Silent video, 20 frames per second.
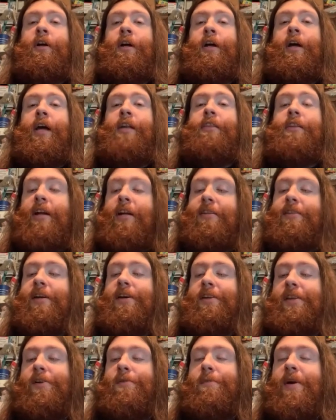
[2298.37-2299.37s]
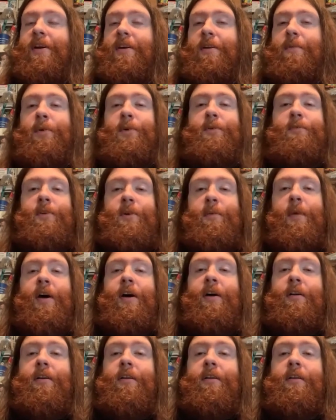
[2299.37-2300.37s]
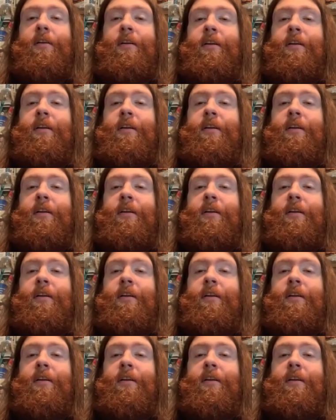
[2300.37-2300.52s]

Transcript: and then I saw they were making a movie about it,